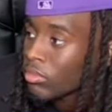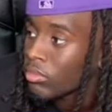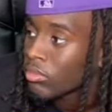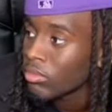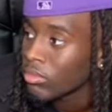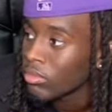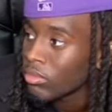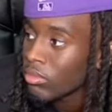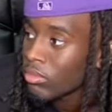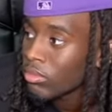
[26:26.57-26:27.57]

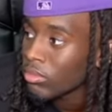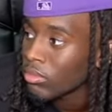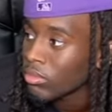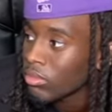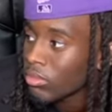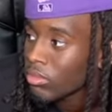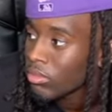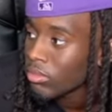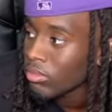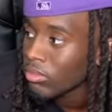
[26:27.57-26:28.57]

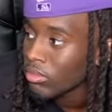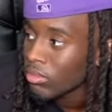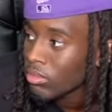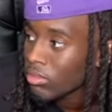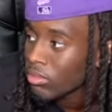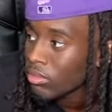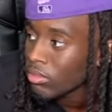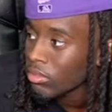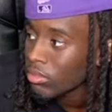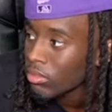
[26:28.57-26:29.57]

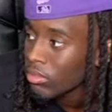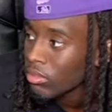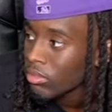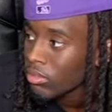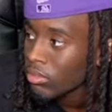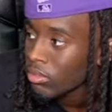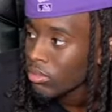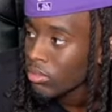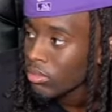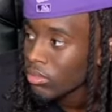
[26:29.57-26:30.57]

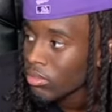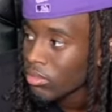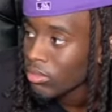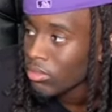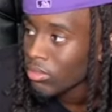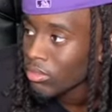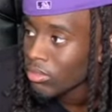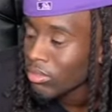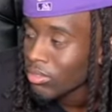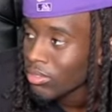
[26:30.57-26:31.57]

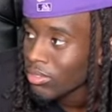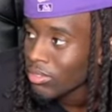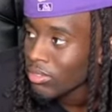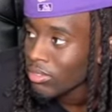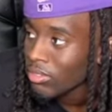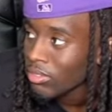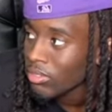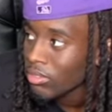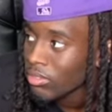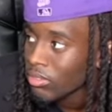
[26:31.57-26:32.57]

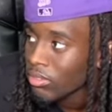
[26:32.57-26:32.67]
The person shown says nothing.